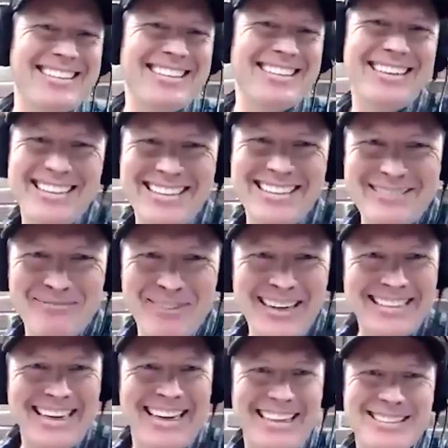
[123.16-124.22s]
in my
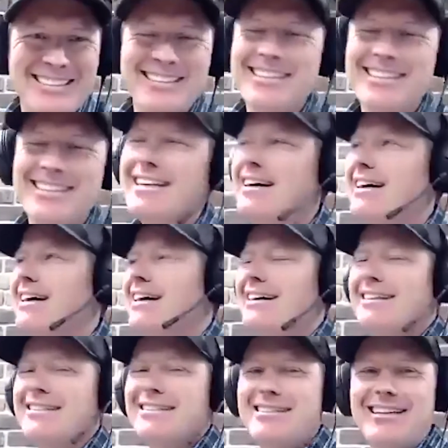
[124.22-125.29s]
days,
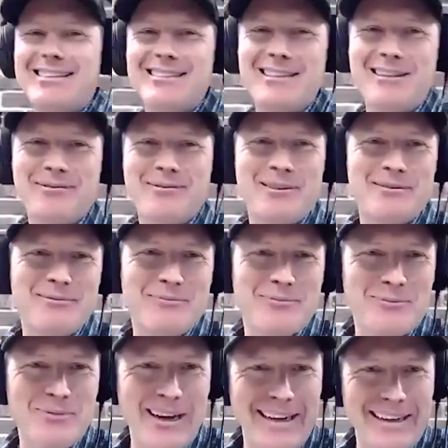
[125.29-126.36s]
in different
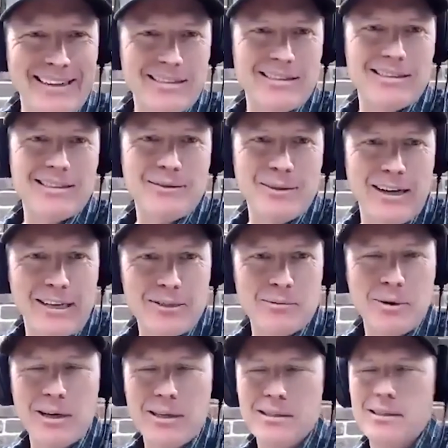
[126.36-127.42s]
ways, different
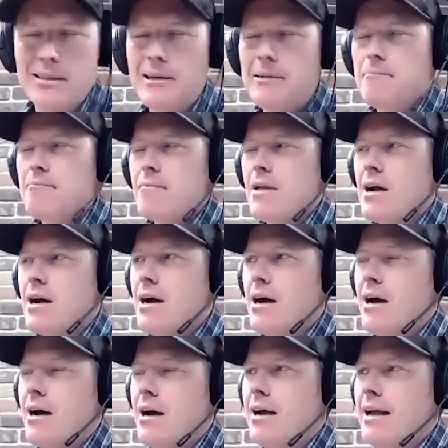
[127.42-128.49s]
aspects,
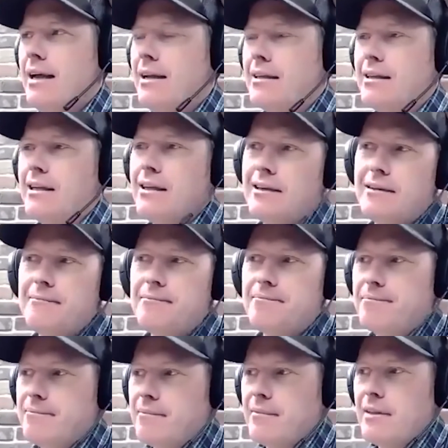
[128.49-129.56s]
and I think
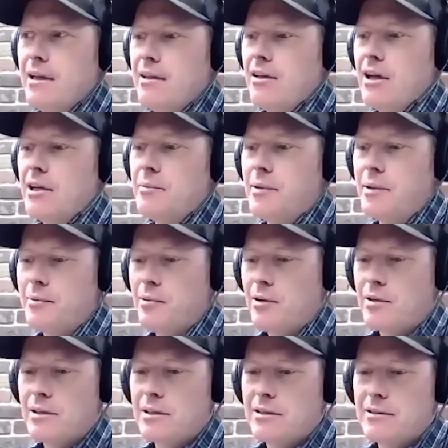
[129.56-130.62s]
a lot of
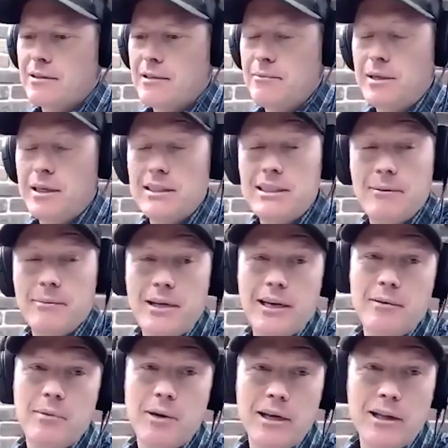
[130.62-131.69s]
people can be
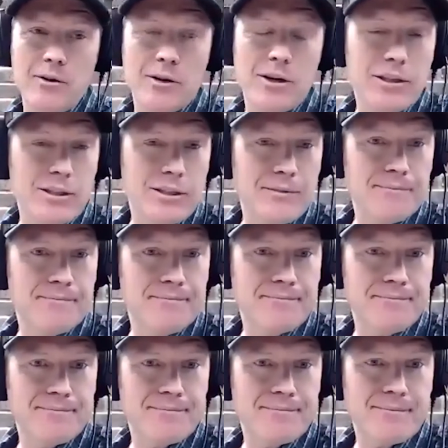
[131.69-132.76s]
intimidated by lawyers.
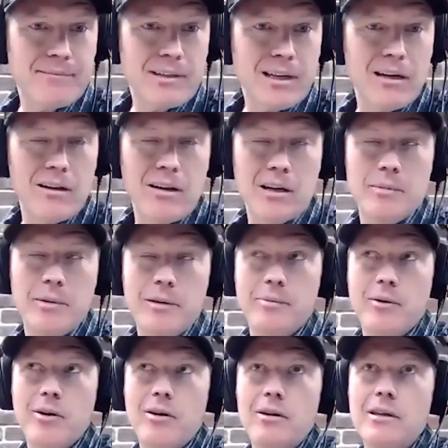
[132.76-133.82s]
A lot of
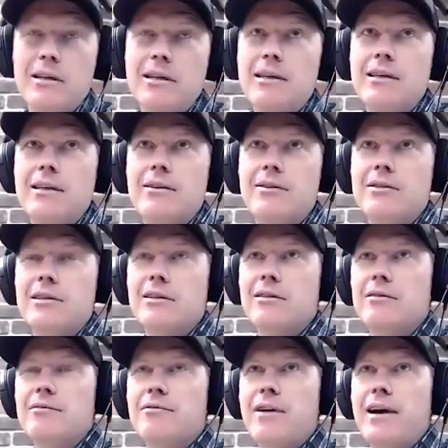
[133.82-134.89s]
people,
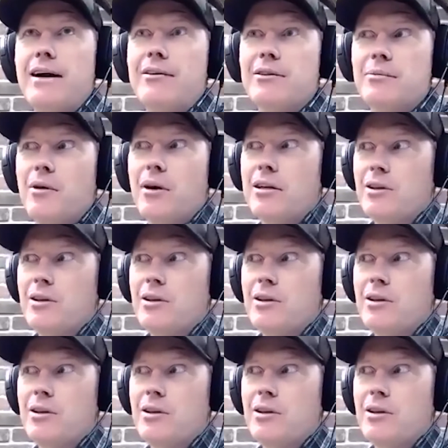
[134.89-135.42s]
can frown upon